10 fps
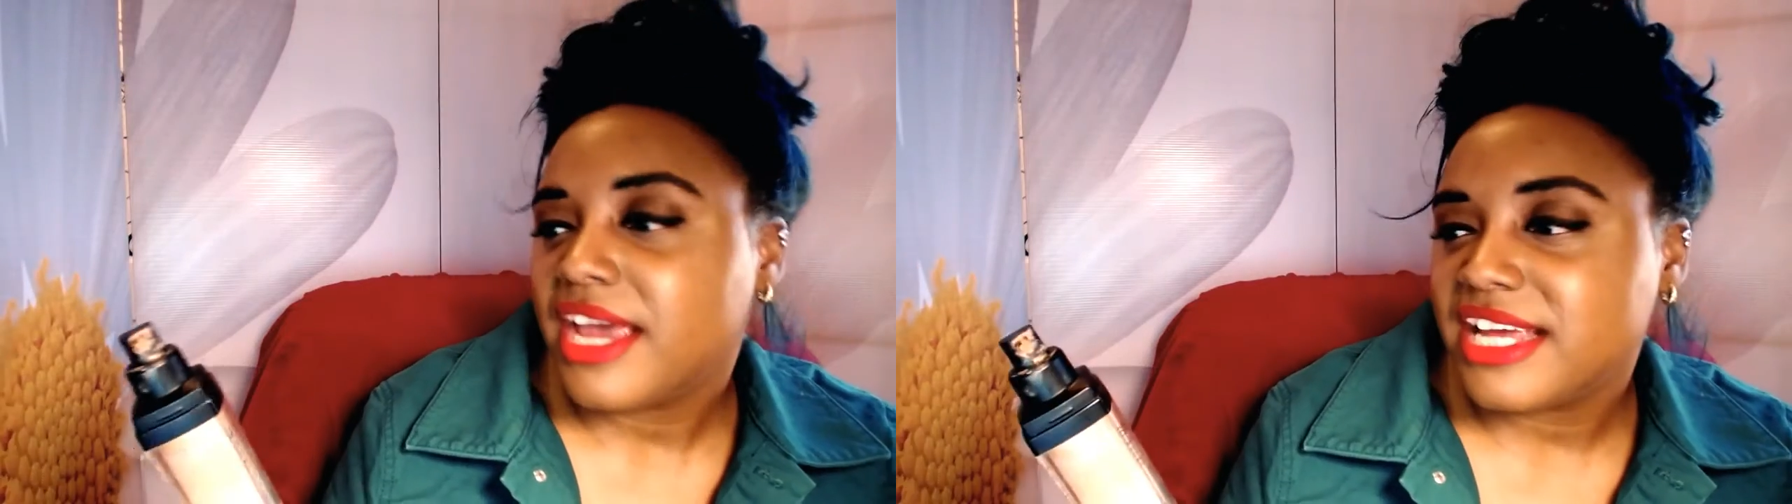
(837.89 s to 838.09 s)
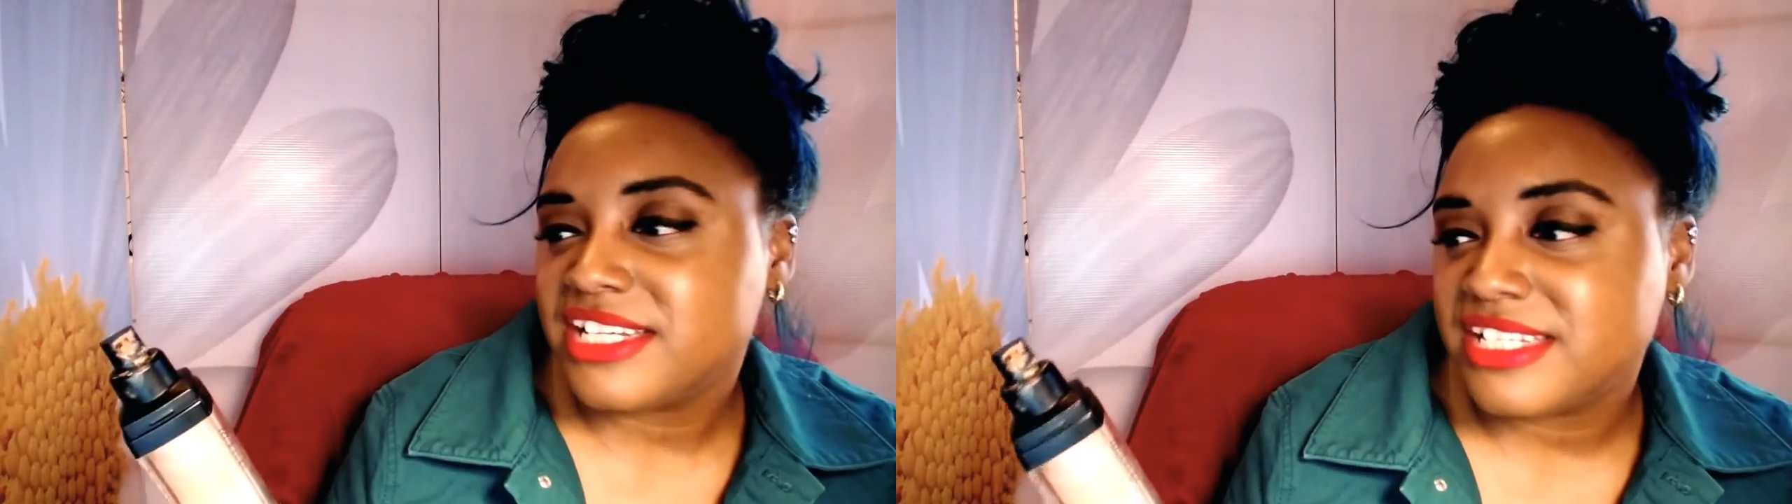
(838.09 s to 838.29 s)

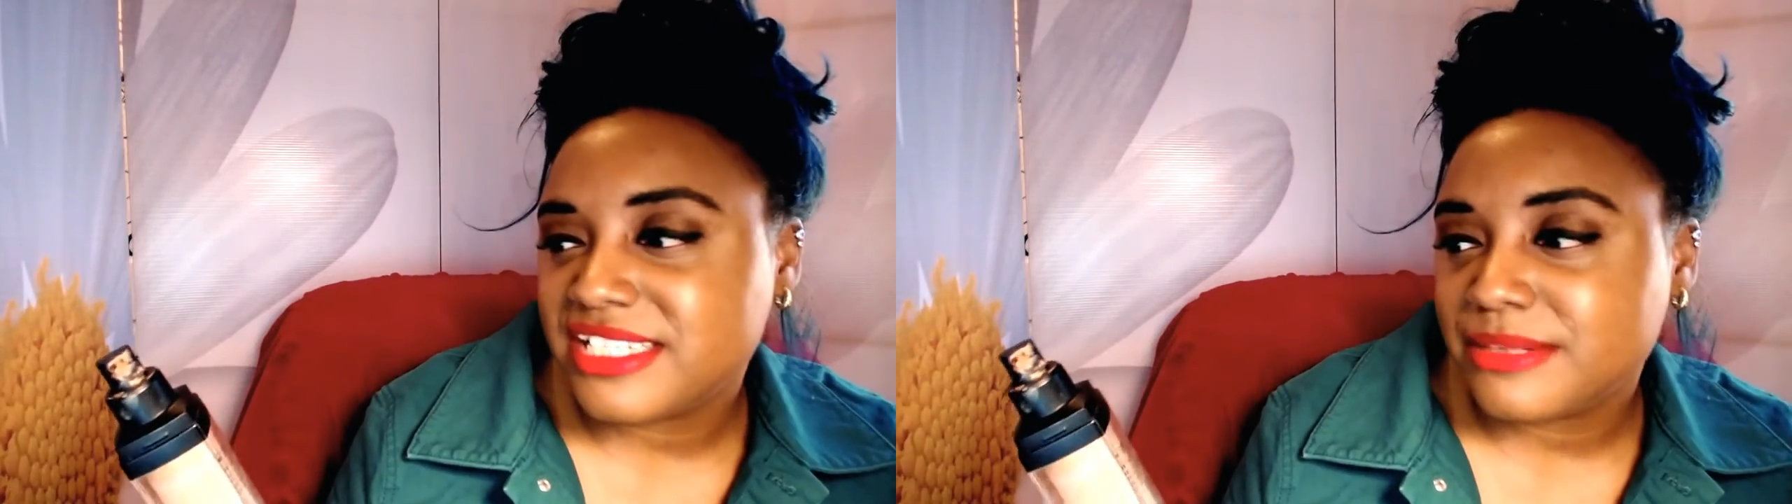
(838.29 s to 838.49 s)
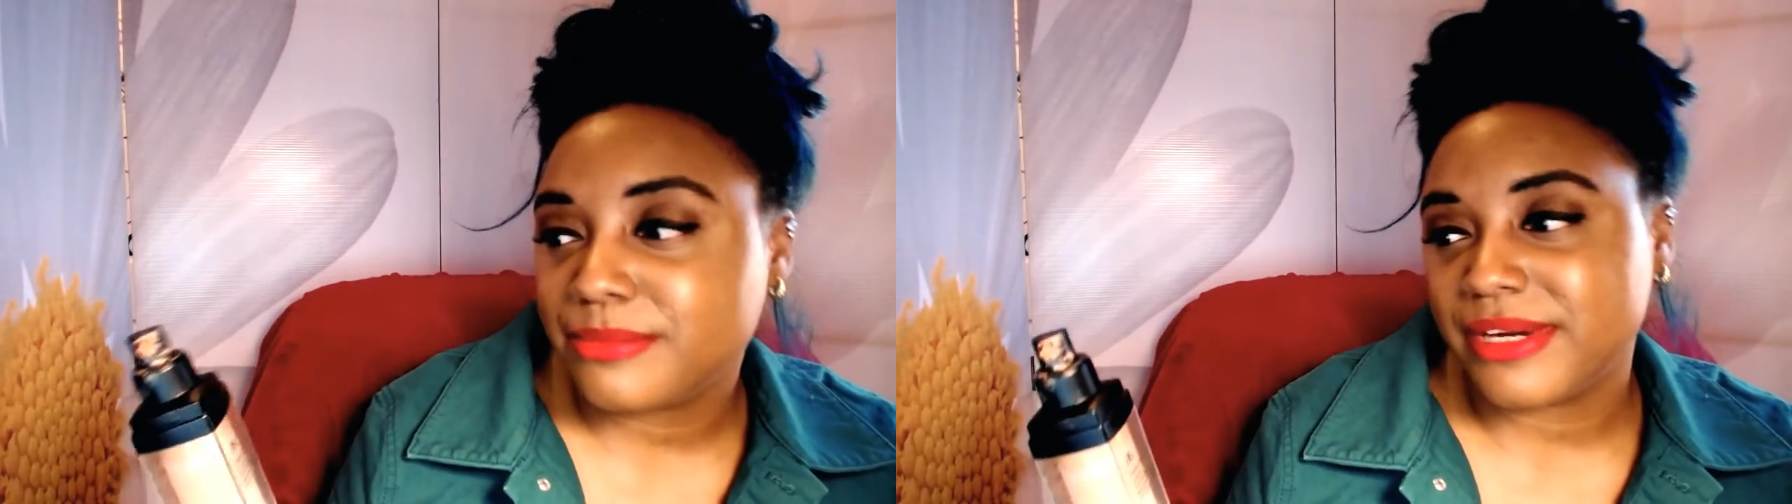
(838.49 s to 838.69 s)
It's just
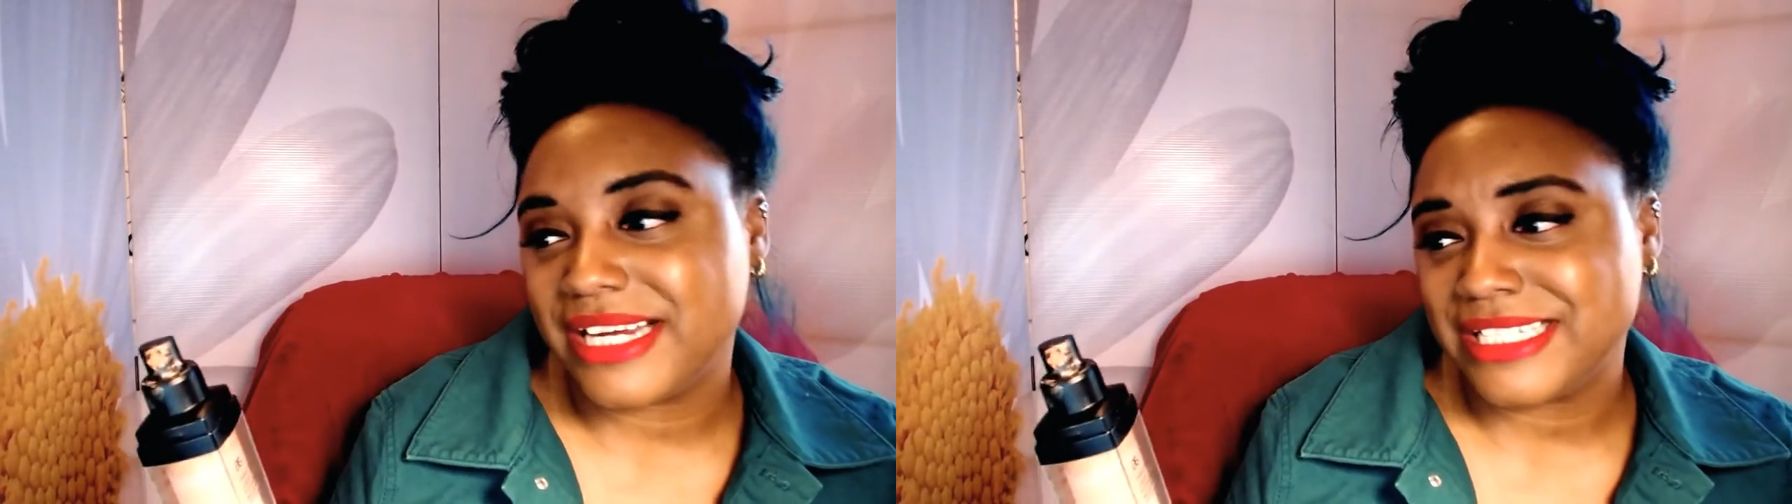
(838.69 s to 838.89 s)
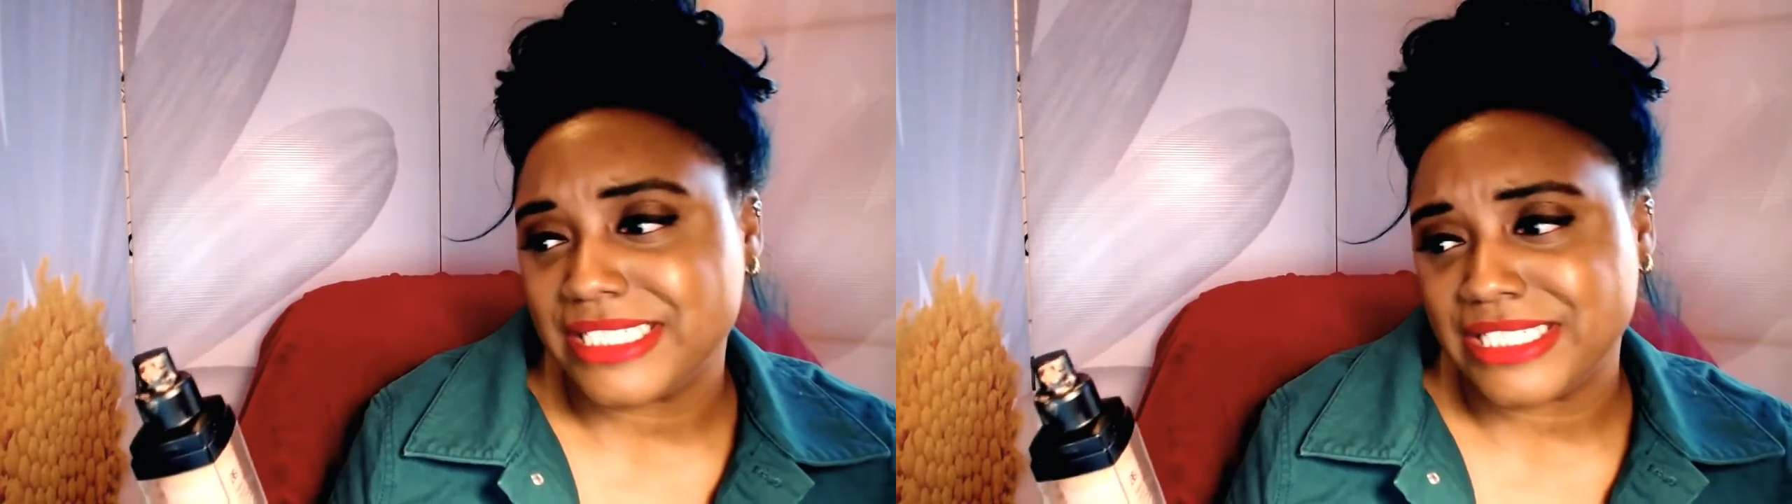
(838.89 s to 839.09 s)
the
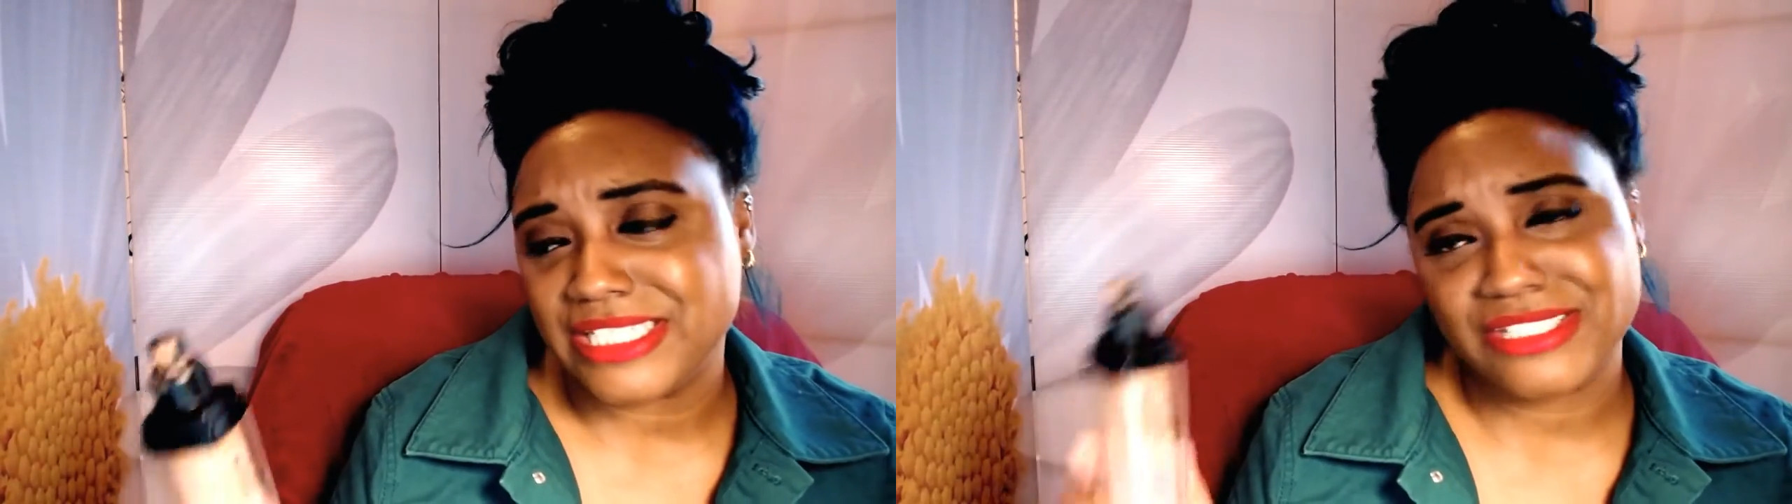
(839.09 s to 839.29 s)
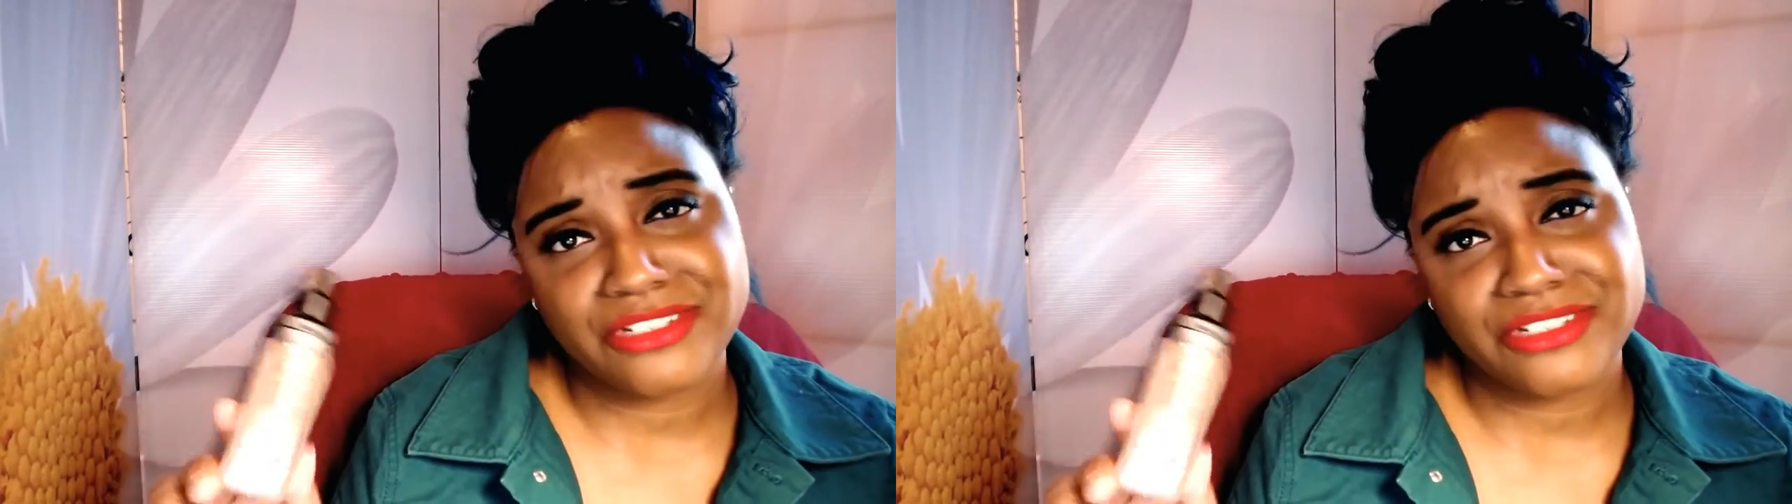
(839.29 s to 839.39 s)
price is just